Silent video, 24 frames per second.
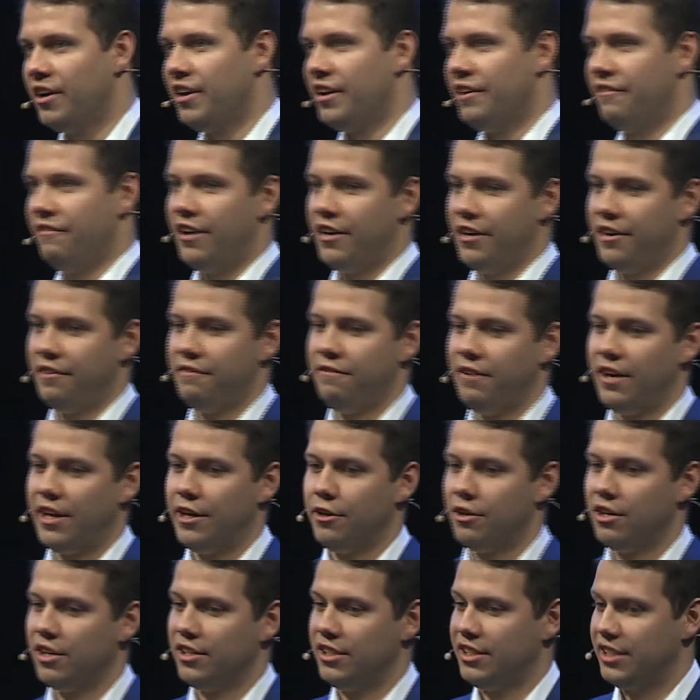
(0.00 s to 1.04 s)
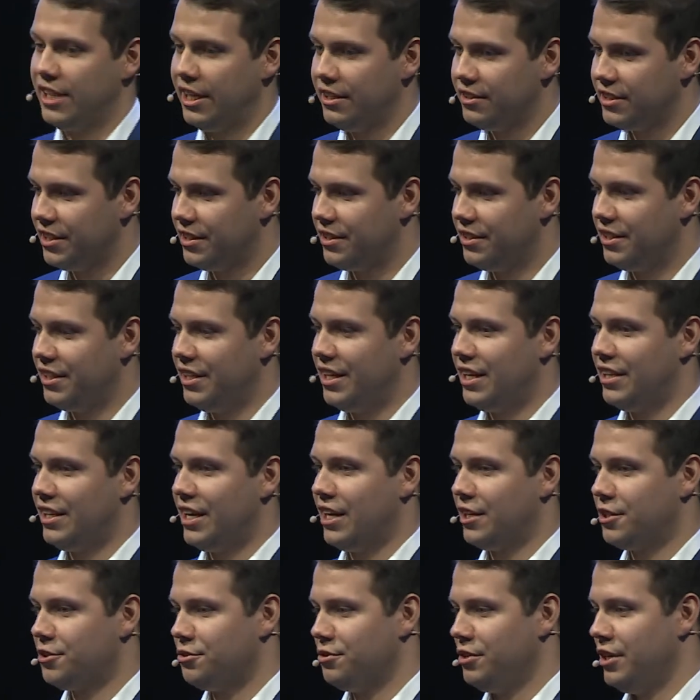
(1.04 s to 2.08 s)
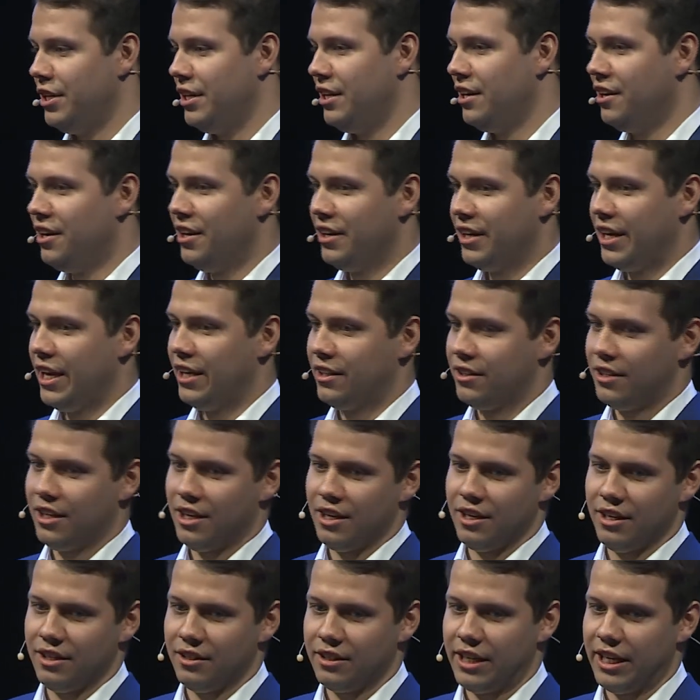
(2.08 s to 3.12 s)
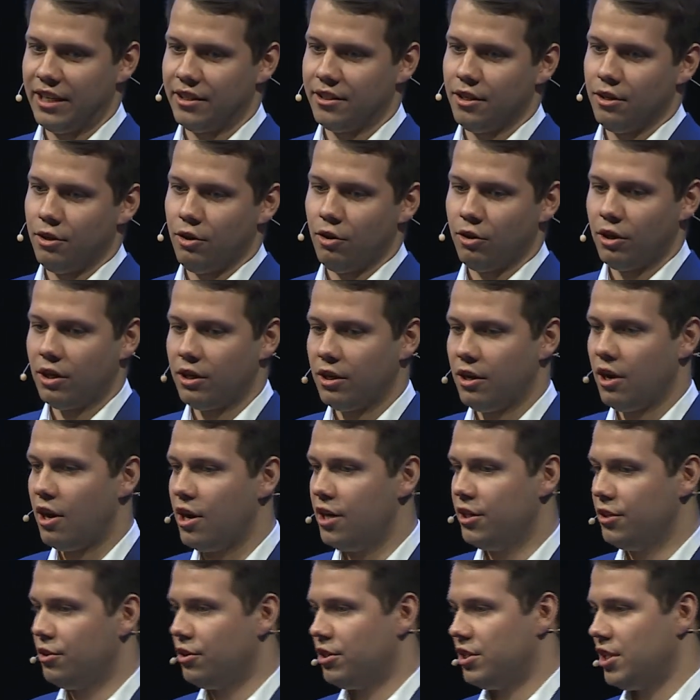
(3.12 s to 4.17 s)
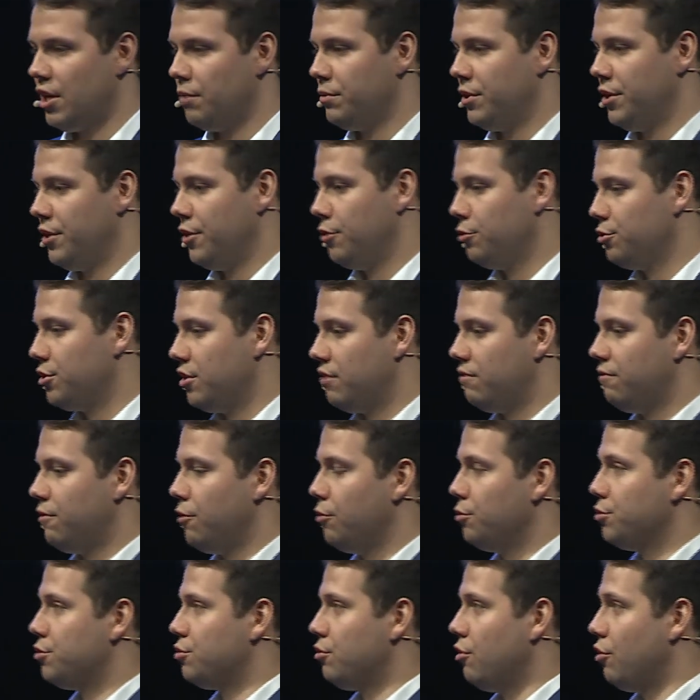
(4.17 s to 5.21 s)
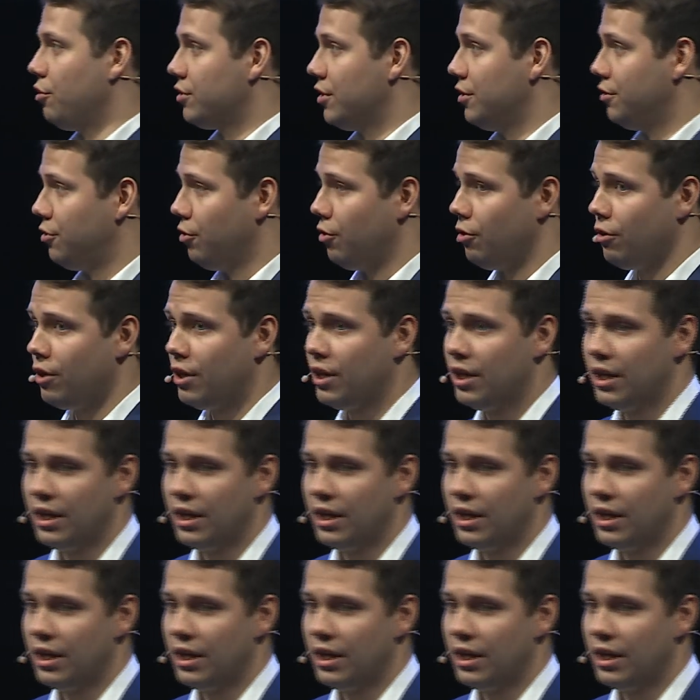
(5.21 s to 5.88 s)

verify your identity and actually get a lock card or something, use your phone to lock the door.